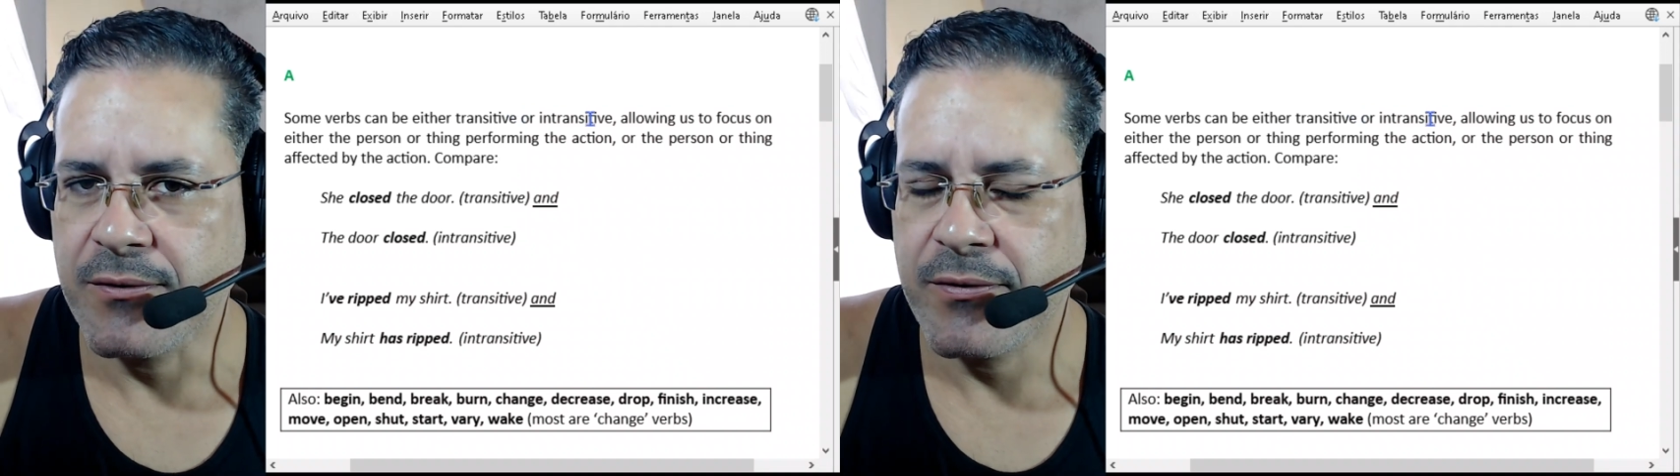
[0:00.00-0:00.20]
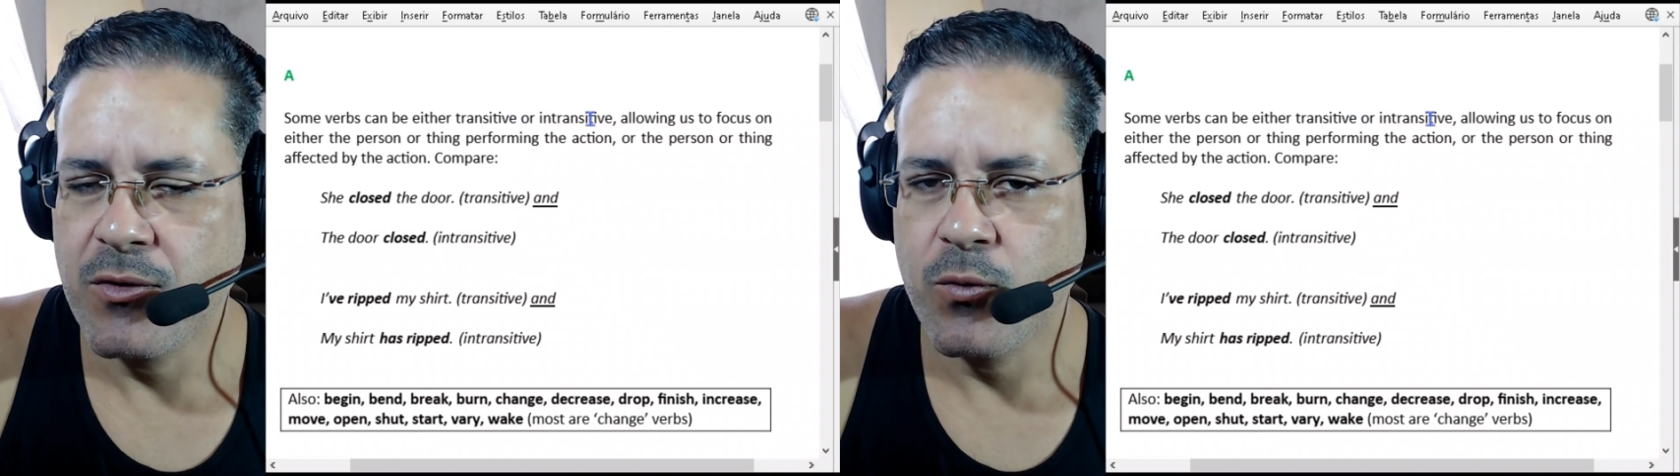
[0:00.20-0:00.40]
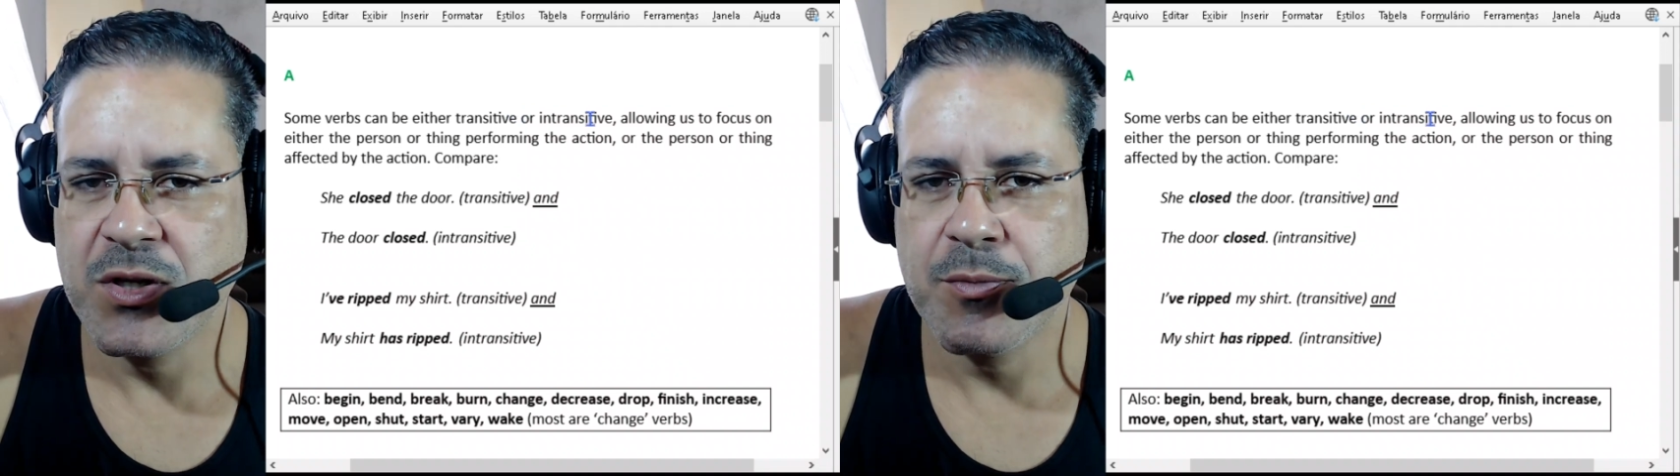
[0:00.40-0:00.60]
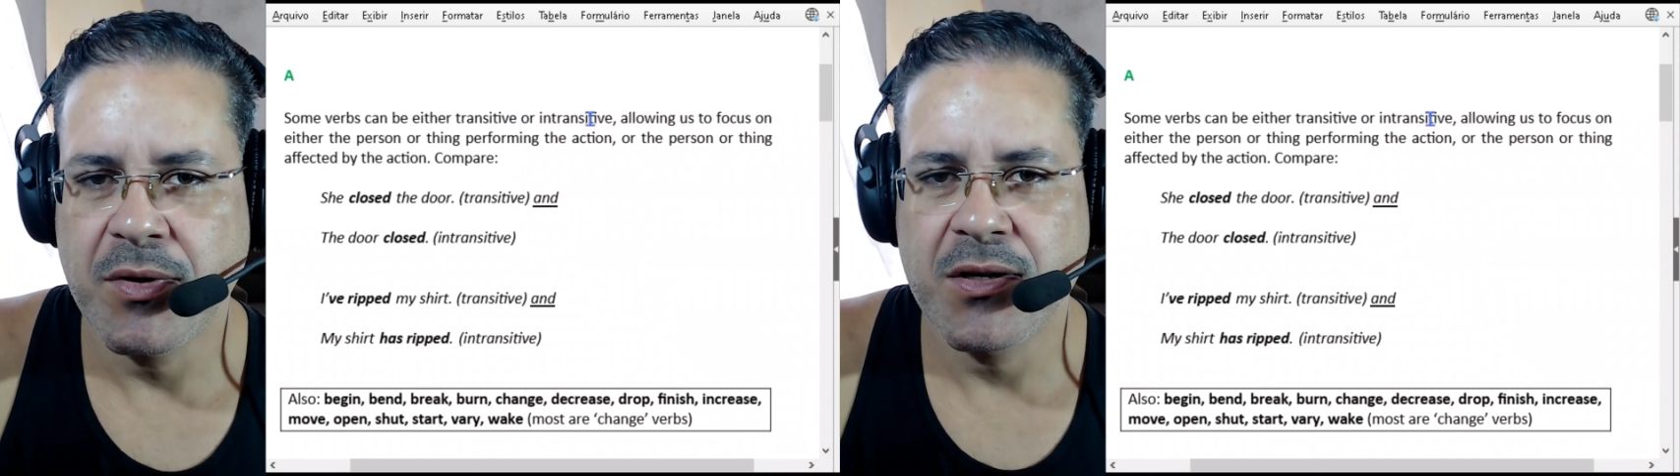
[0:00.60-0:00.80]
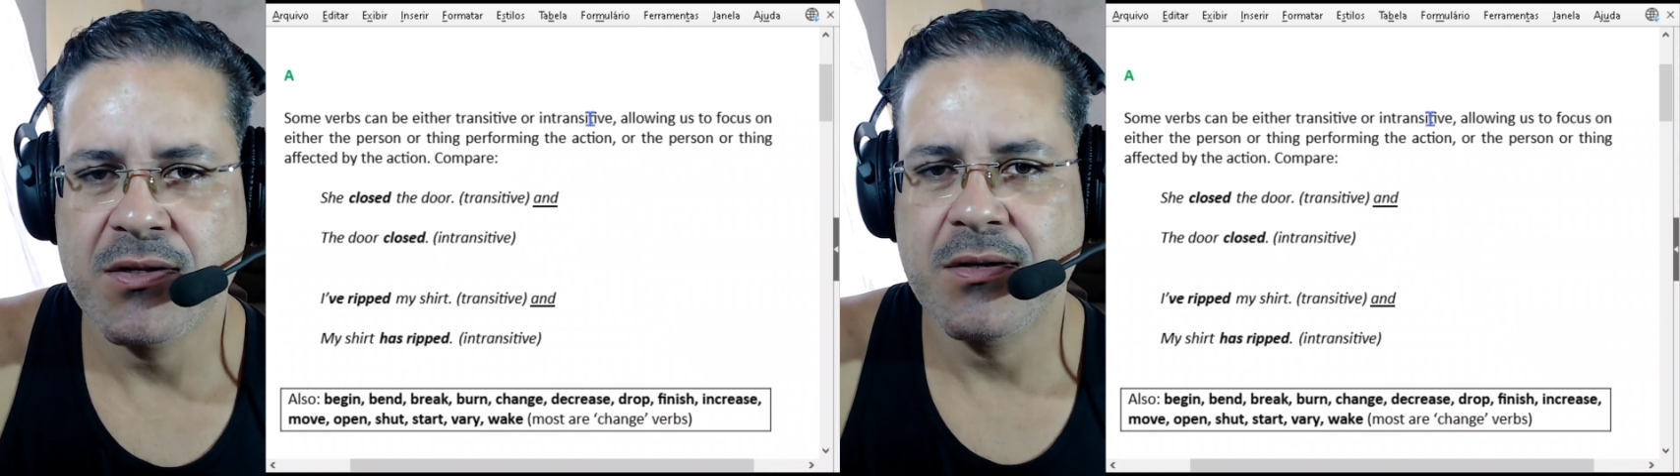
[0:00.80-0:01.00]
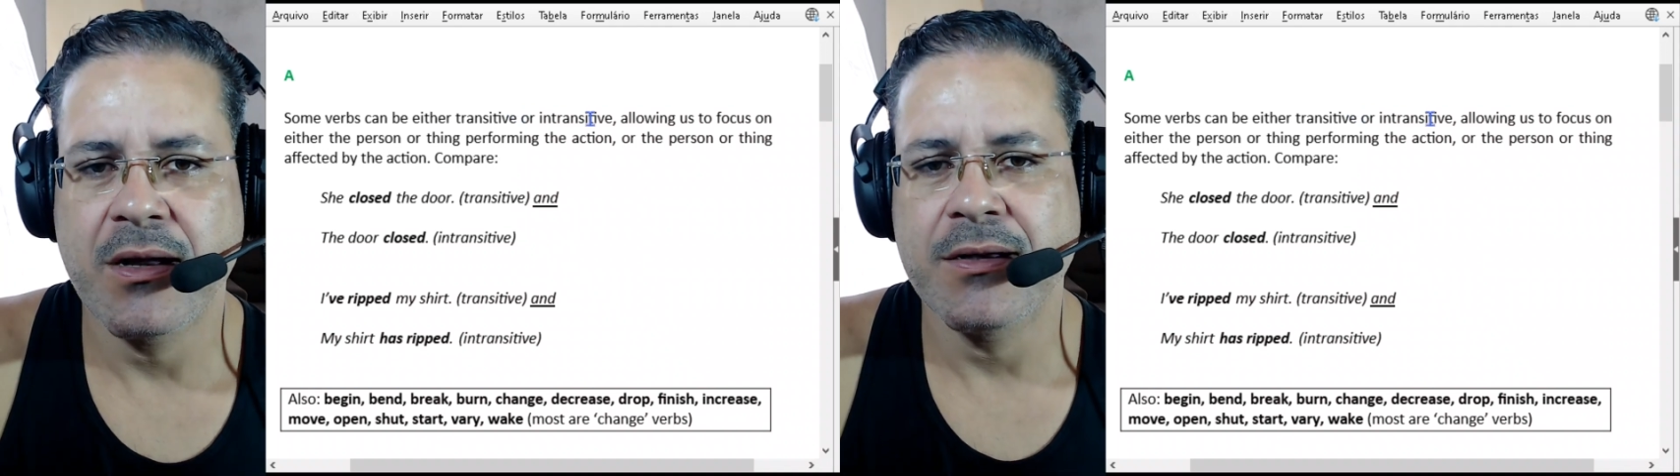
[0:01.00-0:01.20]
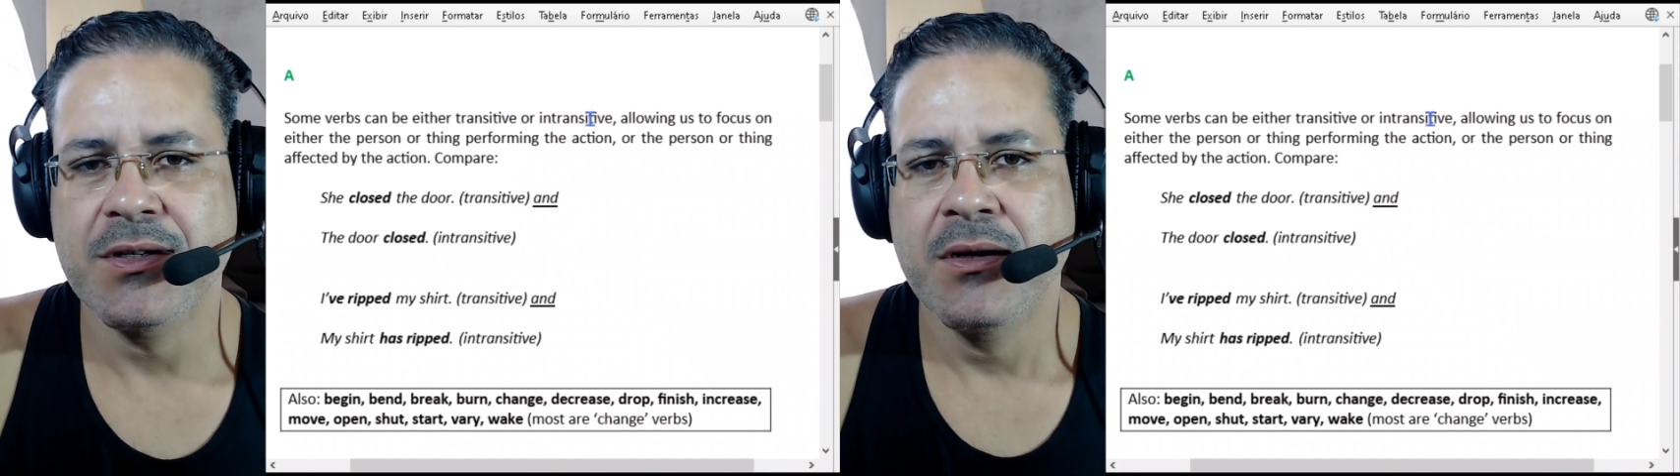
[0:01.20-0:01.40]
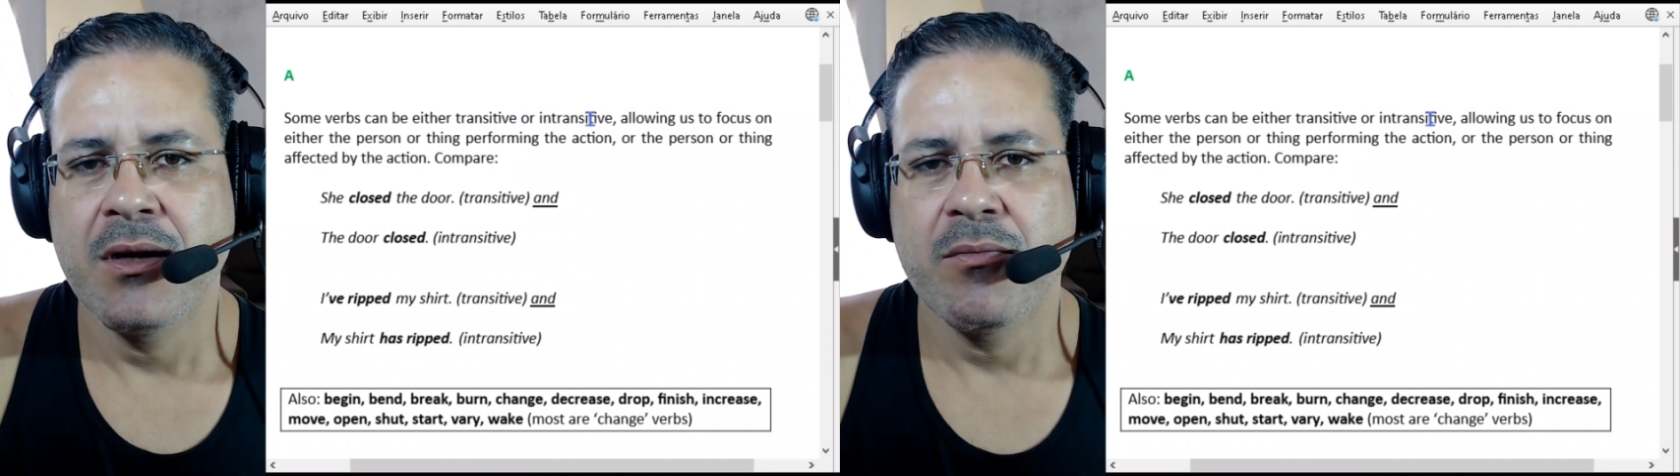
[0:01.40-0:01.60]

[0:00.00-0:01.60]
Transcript: which means that by